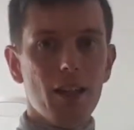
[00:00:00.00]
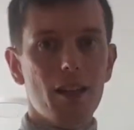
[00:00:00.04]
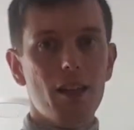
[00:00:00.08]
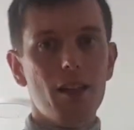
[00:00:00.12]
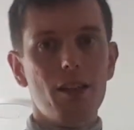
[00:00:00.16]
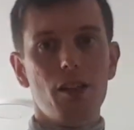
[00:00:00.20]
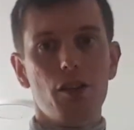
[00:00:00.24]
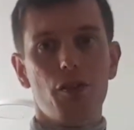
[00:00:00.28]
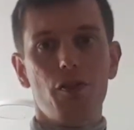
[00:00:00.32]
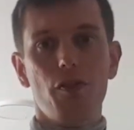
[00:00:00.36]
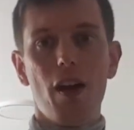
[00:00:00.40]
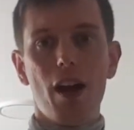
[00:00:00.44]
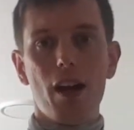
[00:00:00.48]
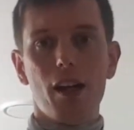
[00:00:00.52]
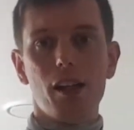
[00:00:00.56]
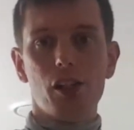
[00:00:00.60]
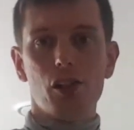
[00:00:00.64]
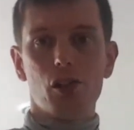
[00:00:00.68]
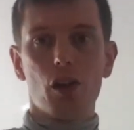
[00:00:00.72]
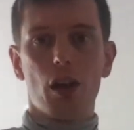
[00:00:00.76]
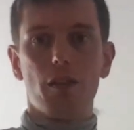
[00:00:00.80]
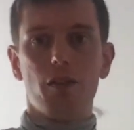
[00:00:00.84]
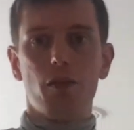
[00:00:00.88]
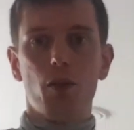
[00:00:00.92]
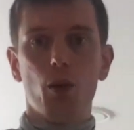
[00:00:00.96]
This is fairly
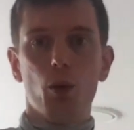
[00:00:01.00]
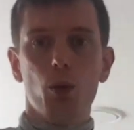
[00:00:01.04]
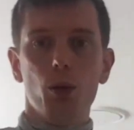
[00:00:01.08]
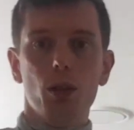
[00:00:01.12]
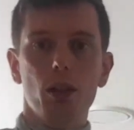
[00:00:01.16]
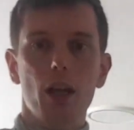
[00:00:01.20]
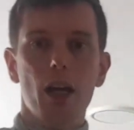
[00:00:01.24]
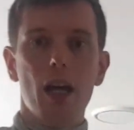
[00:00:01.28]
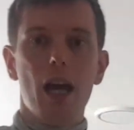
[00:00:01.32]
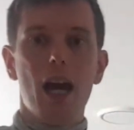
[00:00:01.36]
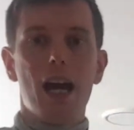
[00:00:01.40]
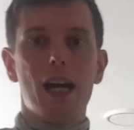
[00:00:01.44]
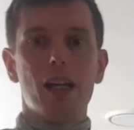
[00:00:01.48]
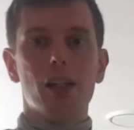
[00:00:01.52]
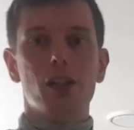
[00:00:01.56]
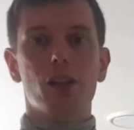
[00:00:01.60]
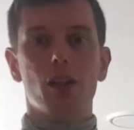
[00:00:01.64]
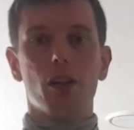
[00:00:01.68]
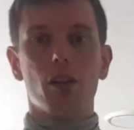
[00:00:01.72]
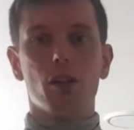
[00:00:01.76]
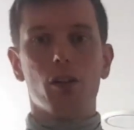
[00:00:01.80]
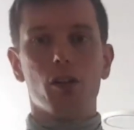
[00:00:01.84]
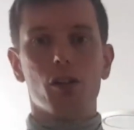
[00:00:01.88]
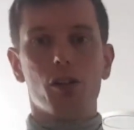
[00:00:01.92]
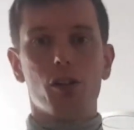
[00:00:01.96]
straightforward,
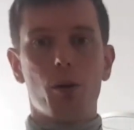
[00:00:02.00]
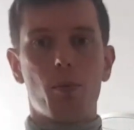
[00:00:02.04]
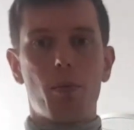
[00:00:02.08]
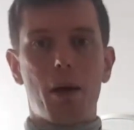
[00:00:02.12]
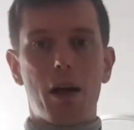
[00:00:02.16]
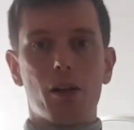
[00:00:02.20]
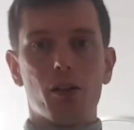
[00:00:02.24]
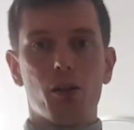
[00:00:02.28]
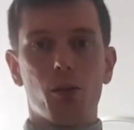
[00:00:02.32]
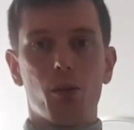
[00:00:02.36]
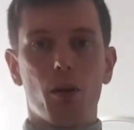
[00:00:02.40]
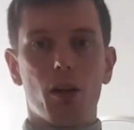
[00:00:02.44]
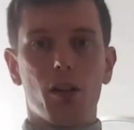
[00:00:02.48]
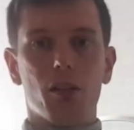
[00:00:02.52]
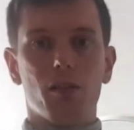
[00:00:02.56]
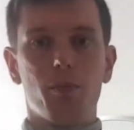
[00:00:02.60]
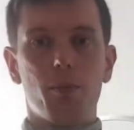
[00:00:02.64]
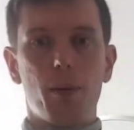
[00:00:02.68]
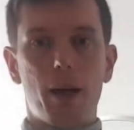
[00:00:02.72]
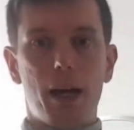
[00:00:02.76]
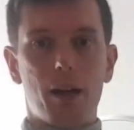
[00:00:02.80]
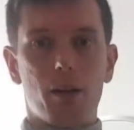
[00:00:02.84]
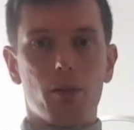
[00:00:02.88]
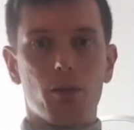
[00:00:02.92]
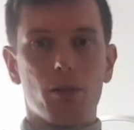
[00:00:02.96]
actually only costs you about
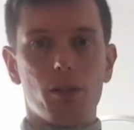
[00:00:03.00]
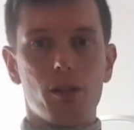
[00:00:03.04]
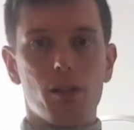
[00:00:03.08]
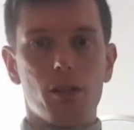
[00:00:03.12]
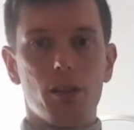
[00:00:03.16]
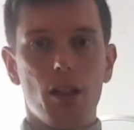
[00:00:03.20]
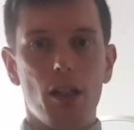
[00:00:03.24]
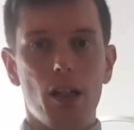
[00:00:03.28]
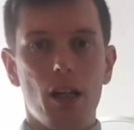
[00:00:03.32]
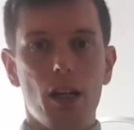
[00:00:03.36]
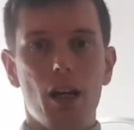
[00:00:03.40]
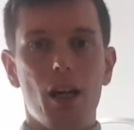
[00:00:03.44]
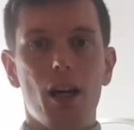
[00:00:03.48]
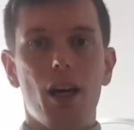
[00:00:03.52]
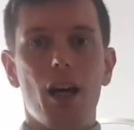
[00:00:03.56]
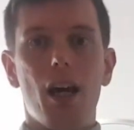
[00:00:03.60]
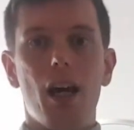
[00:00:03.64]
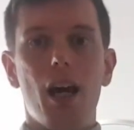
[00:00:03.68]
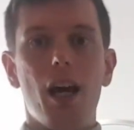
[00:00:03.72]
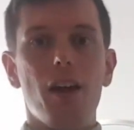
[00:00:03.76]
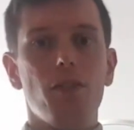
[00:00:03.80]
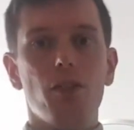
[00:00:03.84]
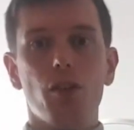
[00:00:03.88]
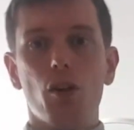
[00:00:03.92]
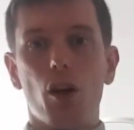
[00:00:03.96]
£12.
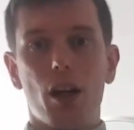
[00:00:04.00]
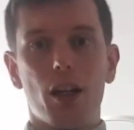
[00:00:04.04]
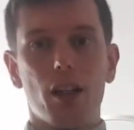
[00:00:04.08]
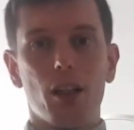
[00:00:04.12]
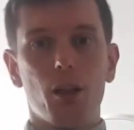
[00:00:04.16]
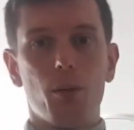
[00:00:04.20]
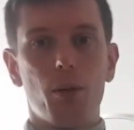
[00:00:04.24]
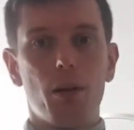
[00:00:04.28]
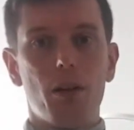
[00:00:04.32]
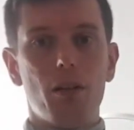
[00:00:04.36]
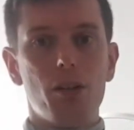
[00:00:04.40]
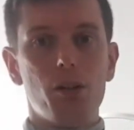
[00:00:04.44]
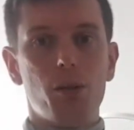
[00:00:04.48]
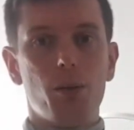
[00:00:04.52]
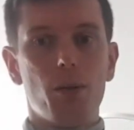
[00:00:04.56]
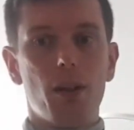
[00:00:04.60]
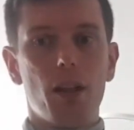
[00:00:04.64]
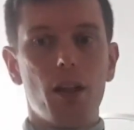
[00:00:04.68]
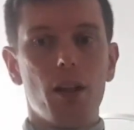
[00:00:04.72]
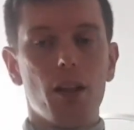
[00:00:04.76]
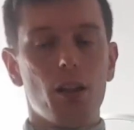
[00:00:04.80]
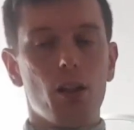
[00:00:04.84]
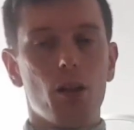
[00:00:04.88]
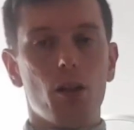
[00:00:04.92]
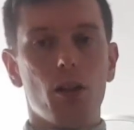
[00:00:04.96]
If you've got any queries with
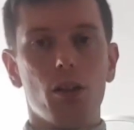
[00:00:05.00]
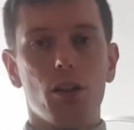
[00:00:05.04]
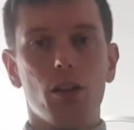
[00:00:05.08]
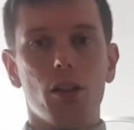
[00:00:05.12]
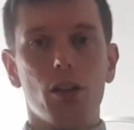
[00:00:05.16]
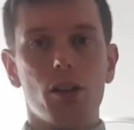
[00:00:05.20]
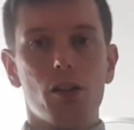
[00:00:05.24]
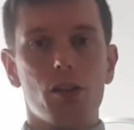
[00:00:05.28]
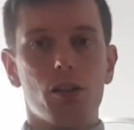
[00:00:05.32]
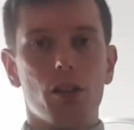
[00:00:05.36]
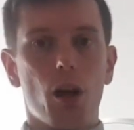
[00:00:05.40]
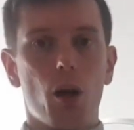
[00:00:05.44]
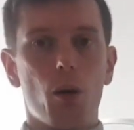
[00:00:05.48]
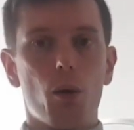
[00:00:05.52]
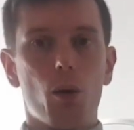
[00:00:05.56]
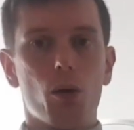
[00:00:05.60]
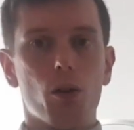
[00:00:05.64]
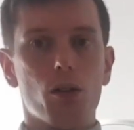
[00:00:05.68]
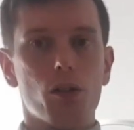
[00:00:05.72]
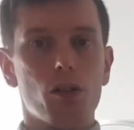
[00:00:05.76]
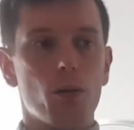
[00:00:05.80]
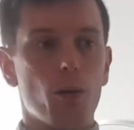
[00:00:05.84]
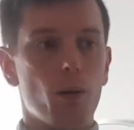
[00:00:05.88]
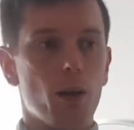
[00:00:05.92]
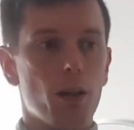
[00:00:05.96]
it, you can just go
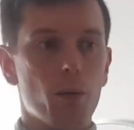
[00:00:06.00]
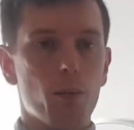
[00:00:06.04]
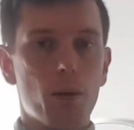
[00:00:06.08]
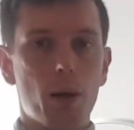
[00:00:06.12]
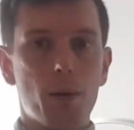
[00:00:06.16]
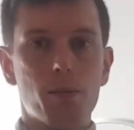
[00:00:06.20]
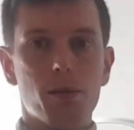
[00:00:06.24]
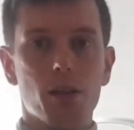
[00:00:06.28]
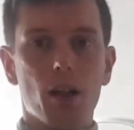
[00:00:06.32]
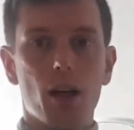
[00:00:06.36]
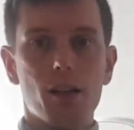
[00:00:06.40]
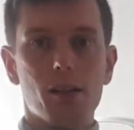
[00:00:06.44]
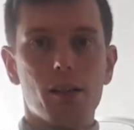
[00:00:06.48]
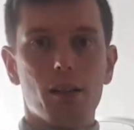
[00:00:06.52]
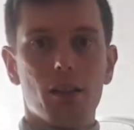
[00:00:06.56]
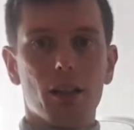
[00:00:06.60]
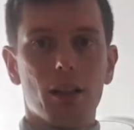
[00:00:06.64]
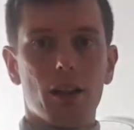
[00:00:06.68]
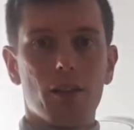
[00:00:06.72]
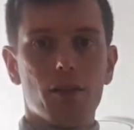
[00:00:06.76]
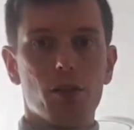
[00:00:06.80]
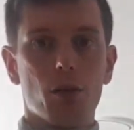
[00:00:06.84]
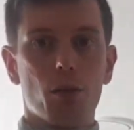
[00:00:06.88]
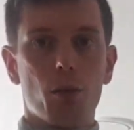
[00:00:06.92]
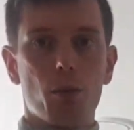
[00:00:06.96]
on to other websites and
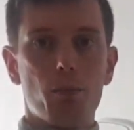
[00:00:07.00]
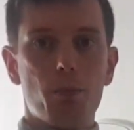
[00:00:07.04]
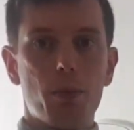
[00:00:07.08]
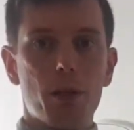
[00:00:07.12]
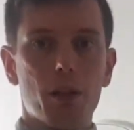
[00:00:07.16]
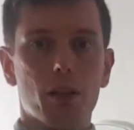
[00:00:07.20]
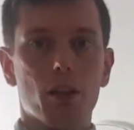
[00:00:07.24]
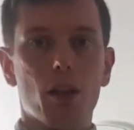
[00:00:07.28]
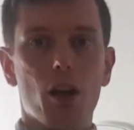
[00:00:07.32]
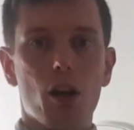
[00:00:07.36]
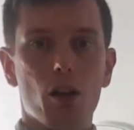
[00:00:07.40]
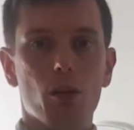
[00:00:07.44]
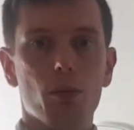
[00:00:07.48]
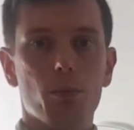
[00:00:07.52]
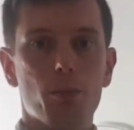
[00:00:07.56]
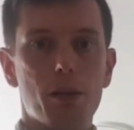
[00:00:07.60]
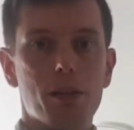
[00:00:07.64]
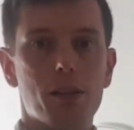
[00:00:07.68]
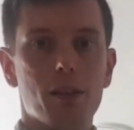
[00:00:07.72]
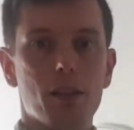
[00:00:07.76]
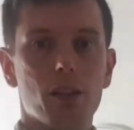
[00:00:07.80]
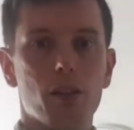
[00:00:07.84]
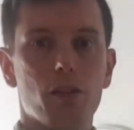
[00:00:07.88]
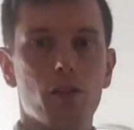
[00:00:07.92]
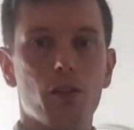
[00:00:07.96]
you have someone build the whole
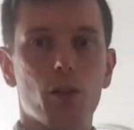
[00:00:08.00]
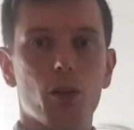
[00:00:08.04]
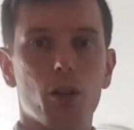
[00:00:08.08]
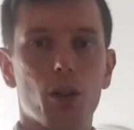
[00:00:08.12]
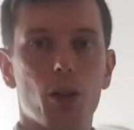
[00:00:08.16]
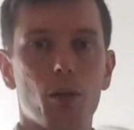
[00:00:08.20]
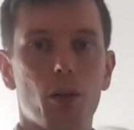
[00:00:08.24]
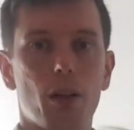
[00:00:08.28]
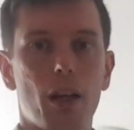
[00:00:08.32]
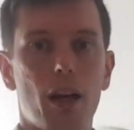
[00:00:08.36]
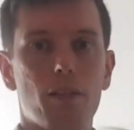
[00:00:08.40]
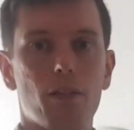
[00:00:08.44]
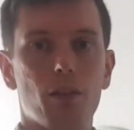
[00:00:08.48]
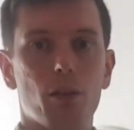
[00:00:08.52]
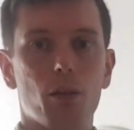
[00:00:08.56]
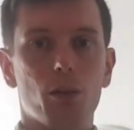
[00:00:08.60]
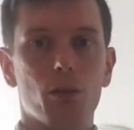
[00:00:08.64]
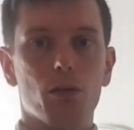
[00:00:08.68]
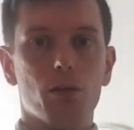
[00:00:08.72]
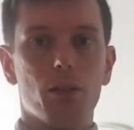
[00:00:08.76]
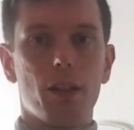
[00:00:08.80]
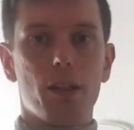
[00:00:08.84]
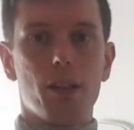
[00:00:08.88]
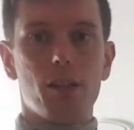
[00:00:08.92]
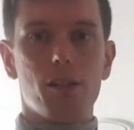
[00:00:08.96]
business for you and have it
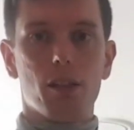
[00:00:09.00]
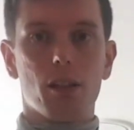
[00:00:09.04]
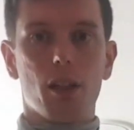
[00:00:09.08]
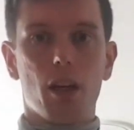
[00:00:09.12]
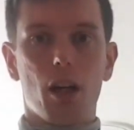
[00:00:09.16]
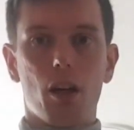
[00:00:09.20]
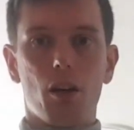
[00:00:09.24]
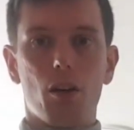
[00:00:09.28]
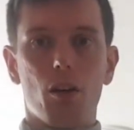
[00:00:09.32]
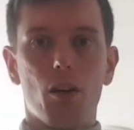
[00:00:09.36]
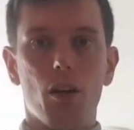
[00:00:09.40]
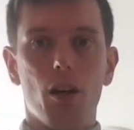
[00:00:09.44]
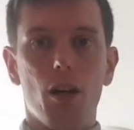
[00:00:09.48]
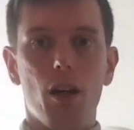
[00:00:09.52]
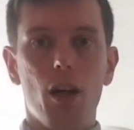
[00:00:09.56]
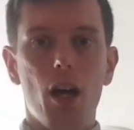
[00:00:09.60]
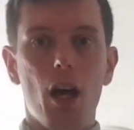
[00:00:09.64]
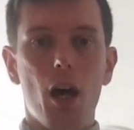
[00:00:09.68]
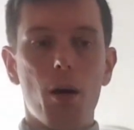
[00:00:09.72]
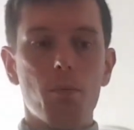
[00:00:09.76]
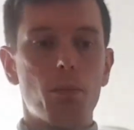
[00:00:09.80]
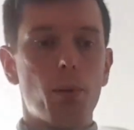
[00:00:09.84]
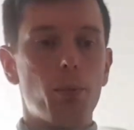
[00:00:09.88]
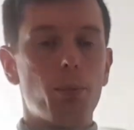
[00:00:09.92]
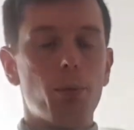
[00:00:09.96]
all ready to go.
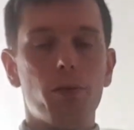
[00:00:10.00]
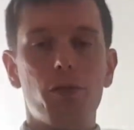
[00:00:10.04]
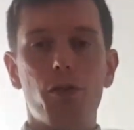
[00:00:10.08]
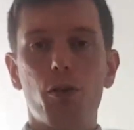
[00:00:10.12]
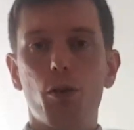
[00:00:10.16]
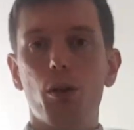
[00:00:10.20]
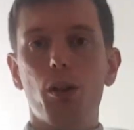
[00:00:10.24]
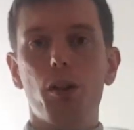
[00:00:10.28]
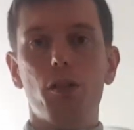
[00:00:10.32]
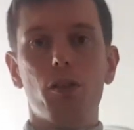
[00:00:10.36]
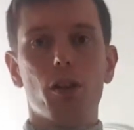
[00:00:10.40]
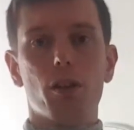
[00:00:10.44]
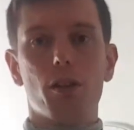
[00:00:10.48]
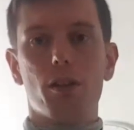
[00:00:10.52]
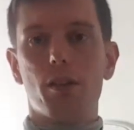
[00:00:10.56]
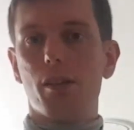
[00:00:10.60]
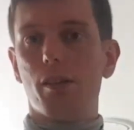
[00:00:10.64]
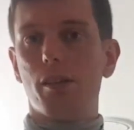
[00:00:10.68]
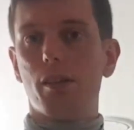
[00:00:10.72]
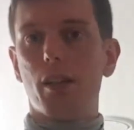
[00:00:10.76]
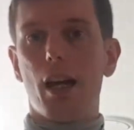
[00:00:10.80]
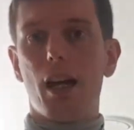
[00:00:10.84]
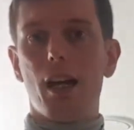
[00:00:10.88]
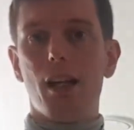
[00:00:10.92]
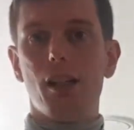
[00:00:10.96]
But before you've got to this
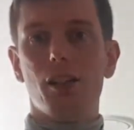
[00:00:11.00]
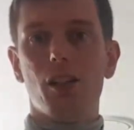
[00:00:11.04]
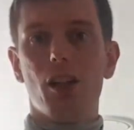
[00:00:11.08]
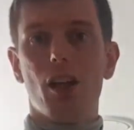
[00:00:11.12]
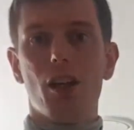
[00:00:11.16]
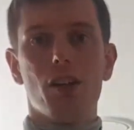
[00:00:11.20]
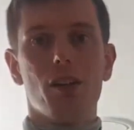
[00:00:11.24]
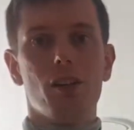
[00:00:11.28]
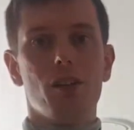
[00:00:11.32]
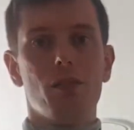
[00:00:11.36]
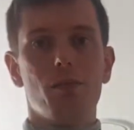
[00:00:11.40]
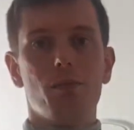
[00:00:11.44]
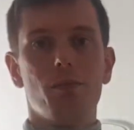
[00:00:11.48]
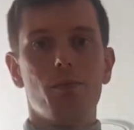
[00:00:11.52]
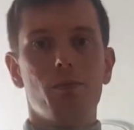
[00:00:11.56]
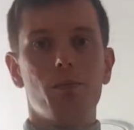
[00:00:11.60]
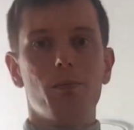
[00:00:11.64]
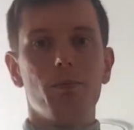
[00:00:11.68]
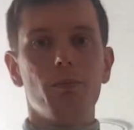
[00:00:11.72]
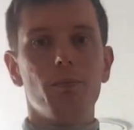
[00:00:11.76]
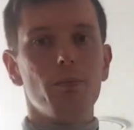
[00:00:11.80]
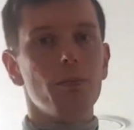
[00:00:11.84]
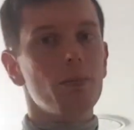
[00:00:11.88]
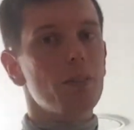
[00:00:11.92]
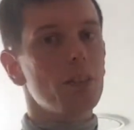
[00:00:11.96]
stage,
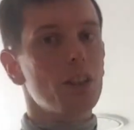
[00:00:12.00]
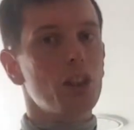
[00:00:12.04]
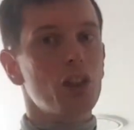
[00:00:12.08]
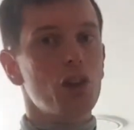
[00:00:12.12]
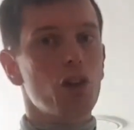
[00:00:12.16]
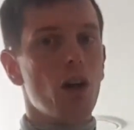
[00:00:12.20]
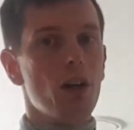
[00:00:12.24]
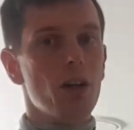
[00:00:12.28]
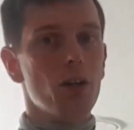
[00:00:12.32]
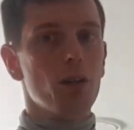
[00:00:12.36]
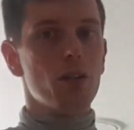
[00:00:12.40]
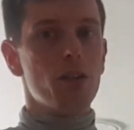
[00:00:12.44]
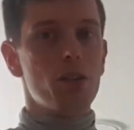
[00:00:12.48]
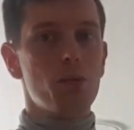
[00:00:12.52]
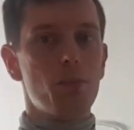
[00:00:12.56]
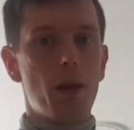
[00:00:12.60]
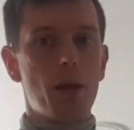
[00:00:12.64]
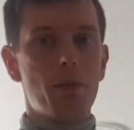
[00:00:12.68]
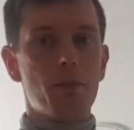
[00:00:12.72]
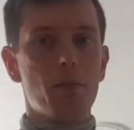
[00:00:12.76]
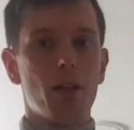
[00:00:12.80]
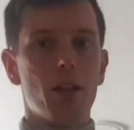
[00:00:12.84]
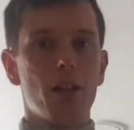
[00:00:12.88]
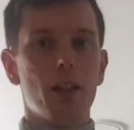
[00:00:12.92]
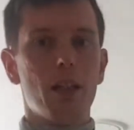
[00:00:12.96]
try not to
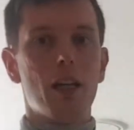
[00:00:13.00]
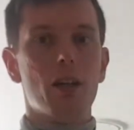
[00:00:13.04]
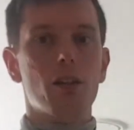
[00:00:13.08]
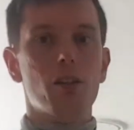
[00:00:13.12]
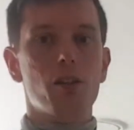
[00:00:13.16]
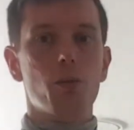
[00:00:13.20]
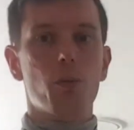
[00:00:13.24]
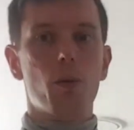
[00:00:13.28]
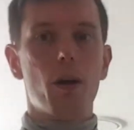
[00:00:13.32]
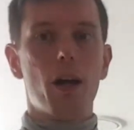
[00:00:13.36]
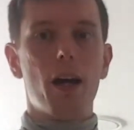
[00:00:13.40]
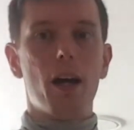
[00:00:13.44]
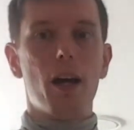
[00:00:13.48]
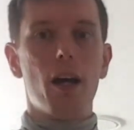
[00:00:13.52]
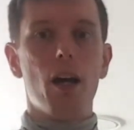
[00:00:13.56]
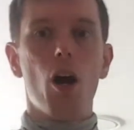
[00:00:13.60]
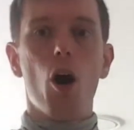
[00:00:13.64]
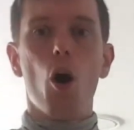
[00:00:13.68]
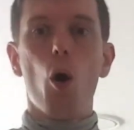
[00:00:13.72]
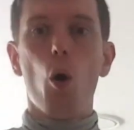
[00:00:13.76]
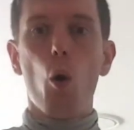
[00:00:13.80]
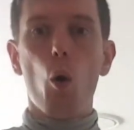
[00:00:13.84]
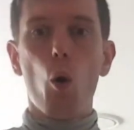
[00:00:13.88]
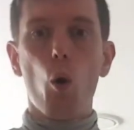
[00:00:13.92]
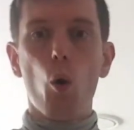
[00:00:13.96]
spend money elsewhere
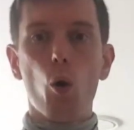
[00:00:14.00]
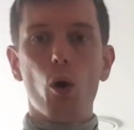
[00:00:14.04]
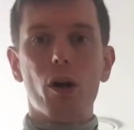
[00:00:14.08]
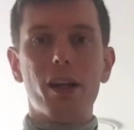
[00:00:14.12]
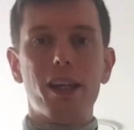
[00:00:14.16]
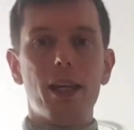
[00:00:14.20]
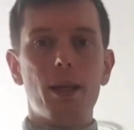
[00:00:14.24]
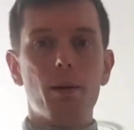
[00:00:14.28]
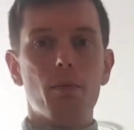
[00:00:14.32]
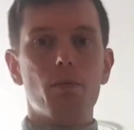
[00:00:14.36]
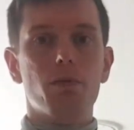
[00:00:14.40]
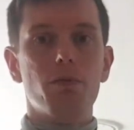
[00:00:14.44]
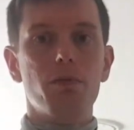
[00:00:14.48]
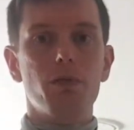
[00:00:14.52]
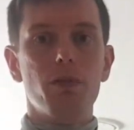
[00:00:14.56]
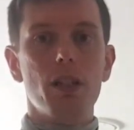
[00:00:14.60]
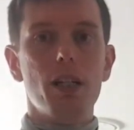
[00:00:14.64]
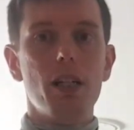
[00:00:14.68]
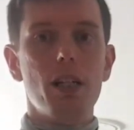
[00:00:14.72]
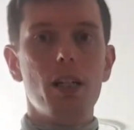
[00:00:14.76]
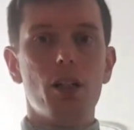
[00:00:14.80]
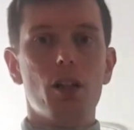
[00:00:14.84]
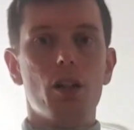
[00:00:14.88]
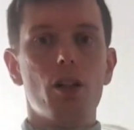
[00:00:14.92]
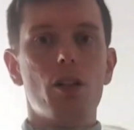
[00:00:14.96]
or keep
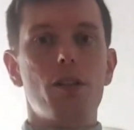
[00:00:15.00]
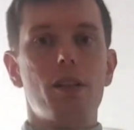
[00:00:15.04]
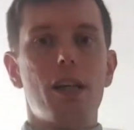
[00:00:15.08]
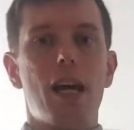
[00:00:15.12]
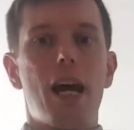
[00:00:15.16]
really good